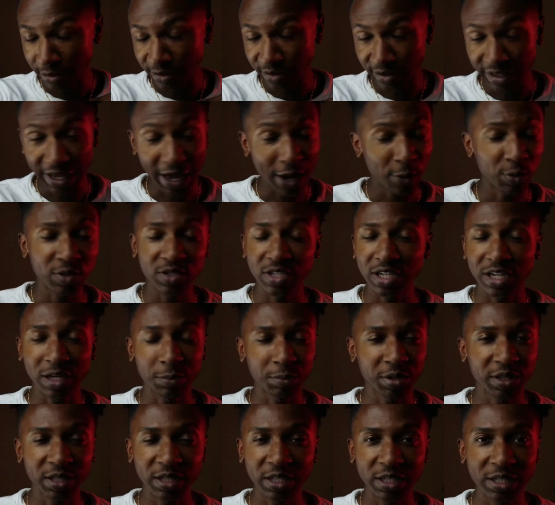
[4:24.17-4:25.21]
That was a
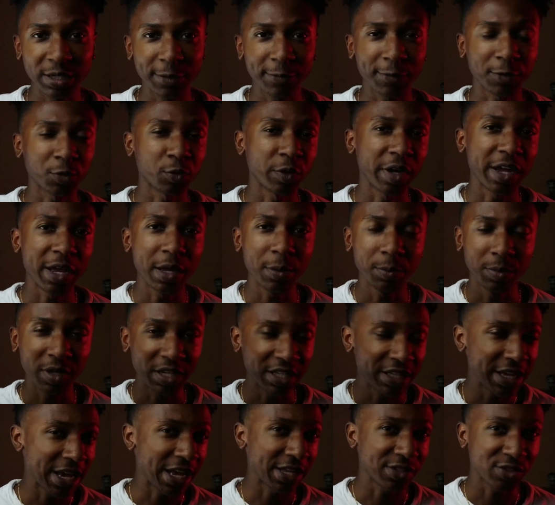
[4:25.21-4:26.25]
completely different rant. But
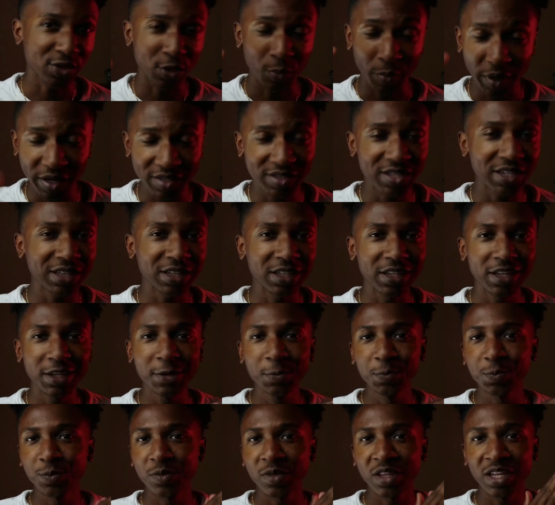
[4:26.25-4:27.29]
yeah, so basically
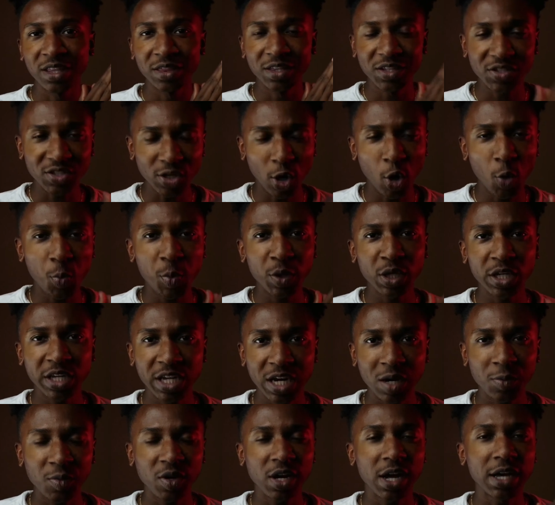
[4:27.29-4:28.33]
this Open
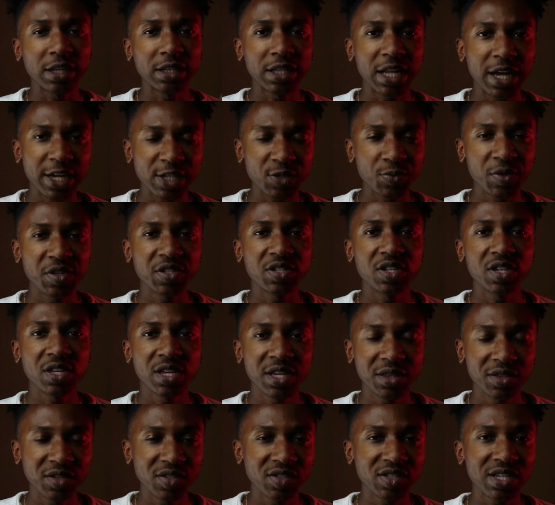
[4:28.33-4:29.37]
Camera allows me to get
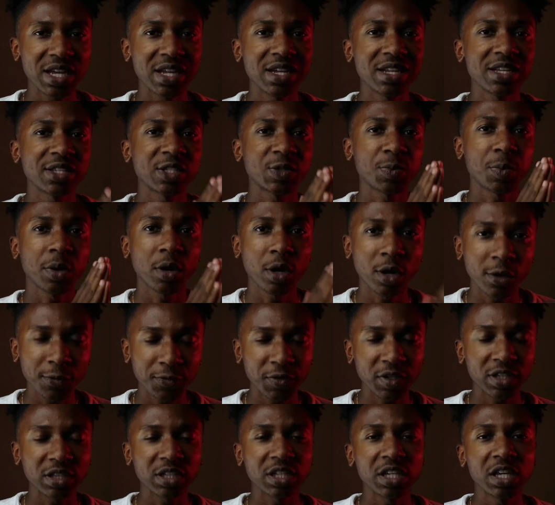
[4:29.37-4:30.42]
these settings
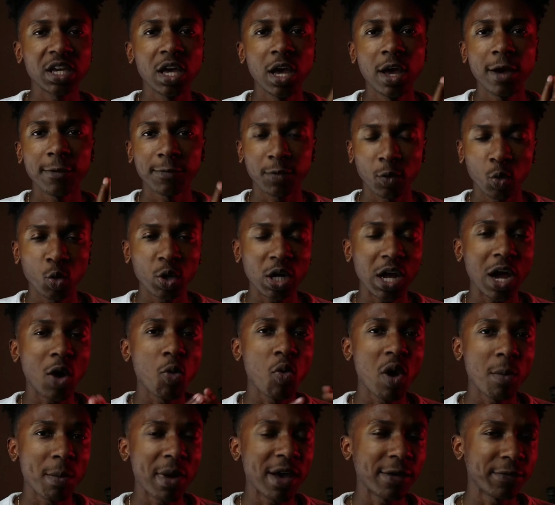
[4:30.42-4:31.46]
perfectly for what I
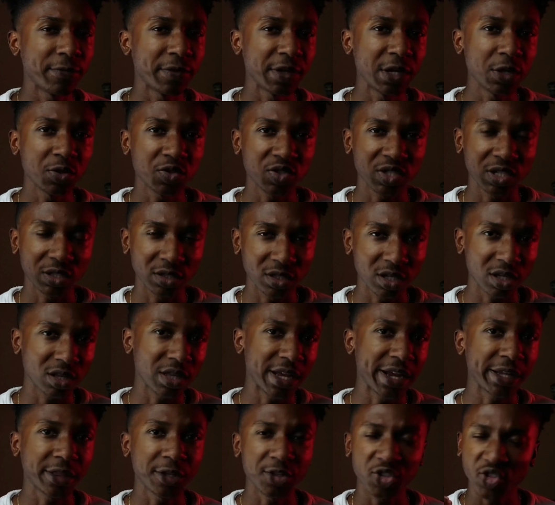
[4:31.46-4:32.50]
want my videos to look
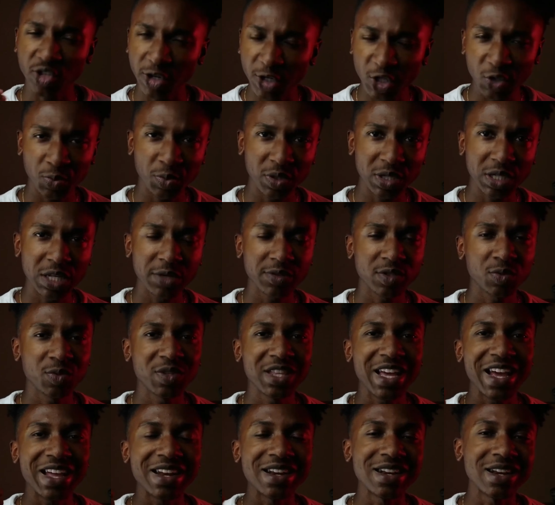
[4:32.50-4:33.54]
like. The shutter speed gives me
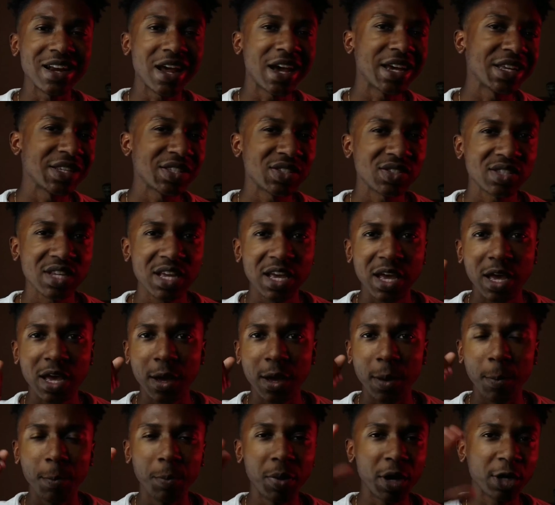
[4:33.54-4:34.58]
that nice
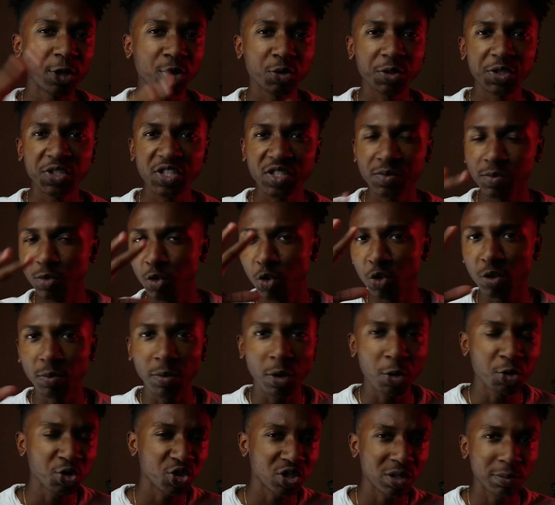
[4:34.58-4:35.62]
buttery smooth
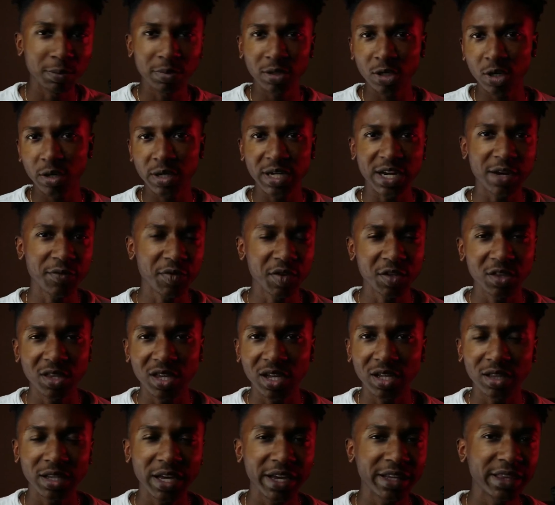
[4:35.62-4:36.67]
motion blur and
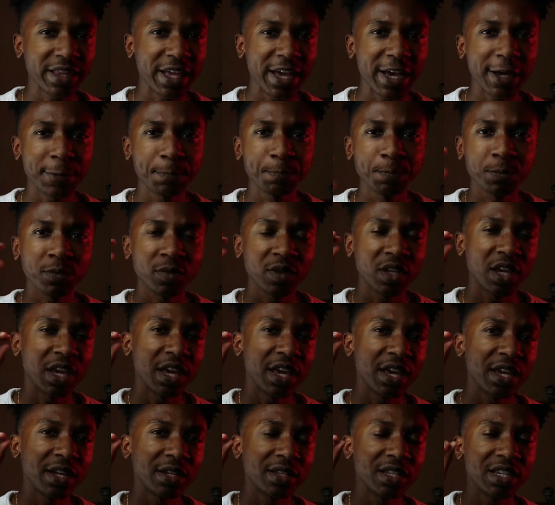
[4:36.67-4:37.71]
everything like that.
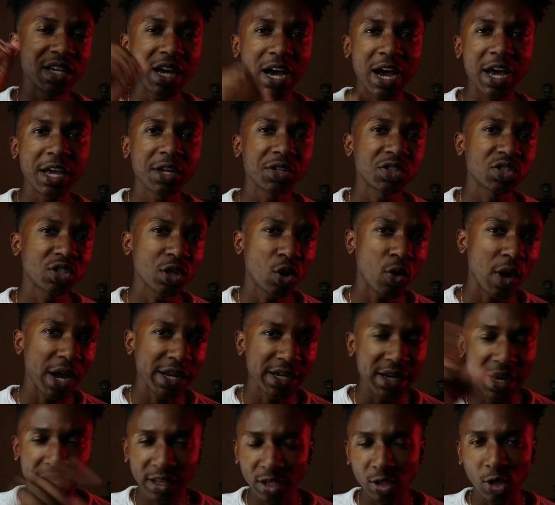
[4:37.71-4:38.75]
And the ISO, I
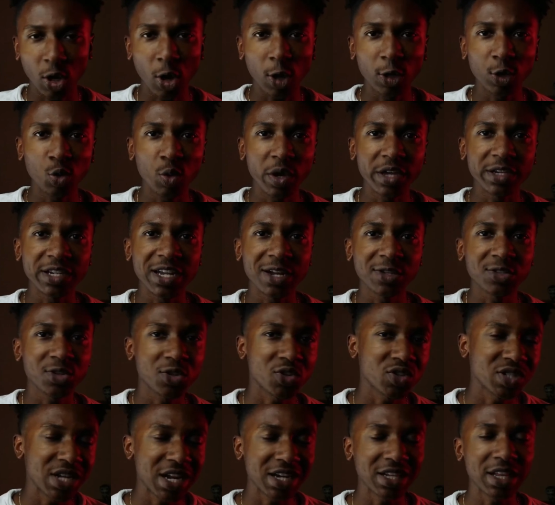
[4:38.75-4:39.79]
dial it all the way down to there's
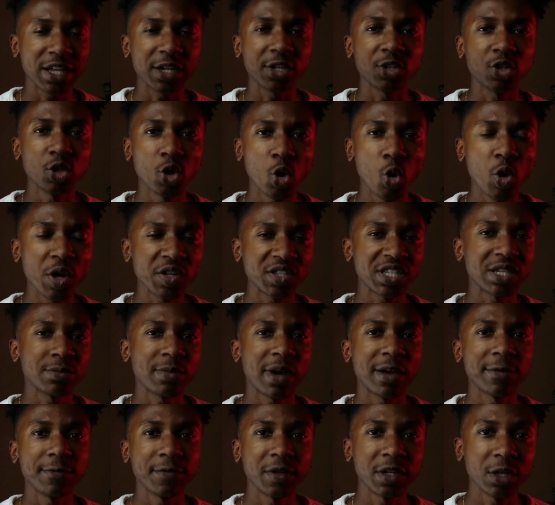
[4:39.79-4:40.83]
not a lot of noise in
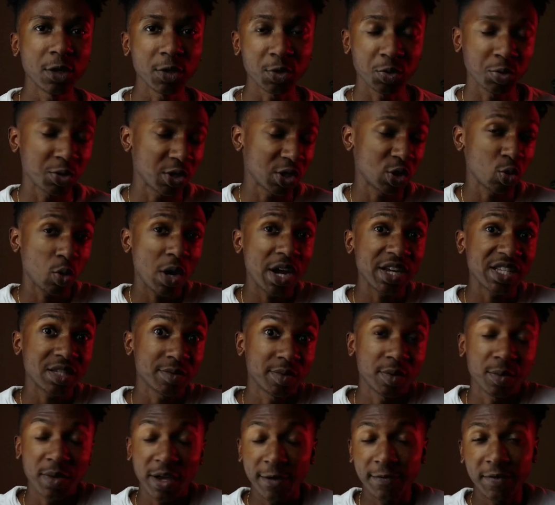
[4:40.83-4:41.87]
my videos, which is why some
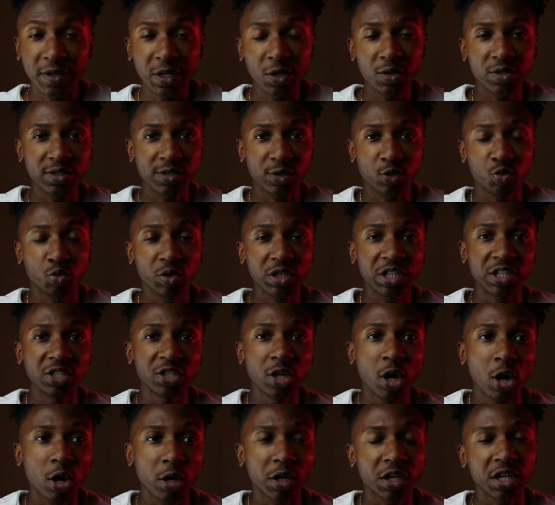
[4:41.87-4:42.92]
of my videos look really
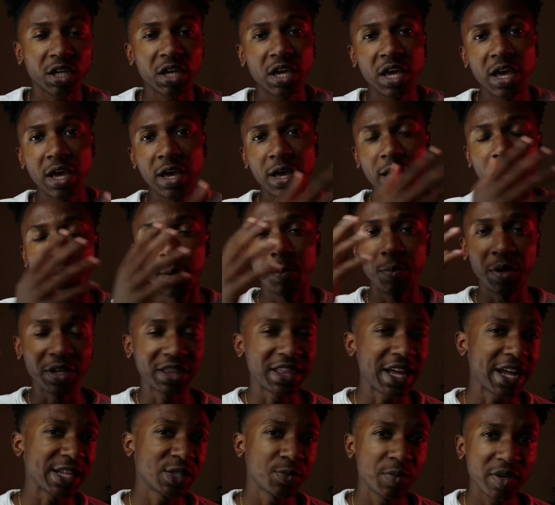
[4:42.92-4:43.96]
dark. But
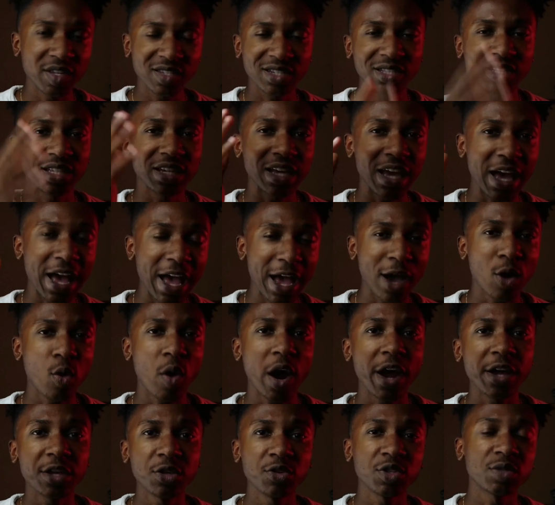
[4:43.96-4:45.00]
that's basically how
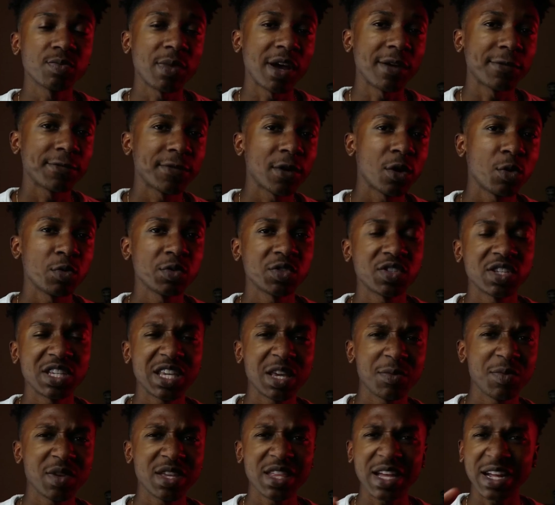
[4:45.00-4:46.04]
I use my phone to
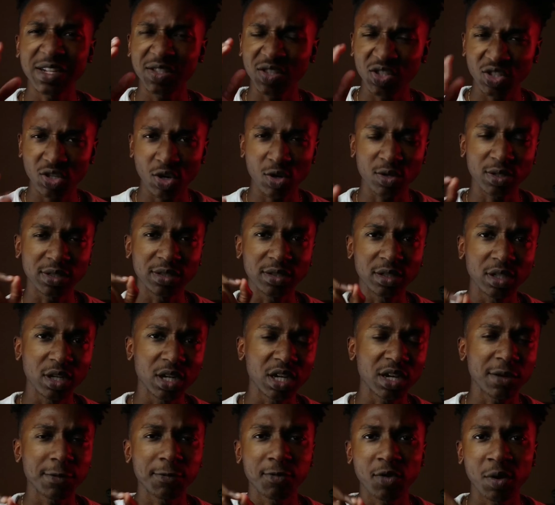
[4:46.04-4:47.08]
give me that certain
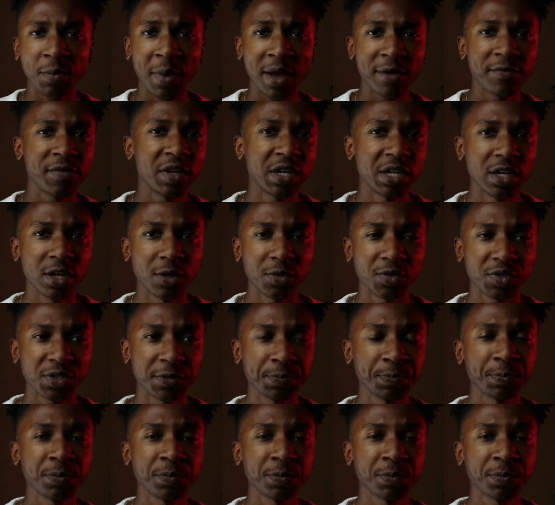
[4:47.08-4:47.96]
look for my videos.